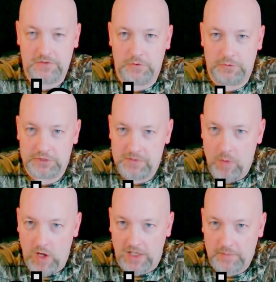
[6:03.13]
well, there was a
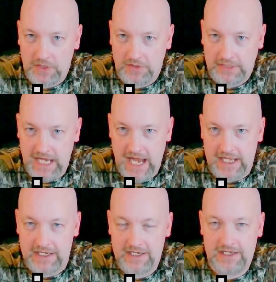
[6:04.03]
mark put on
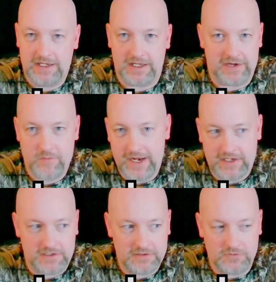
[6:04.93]
Cain, and
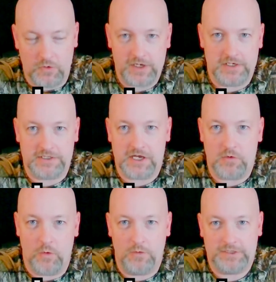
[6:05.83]
everybody wonders,
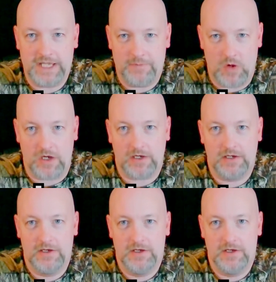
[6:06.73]
what was that mark?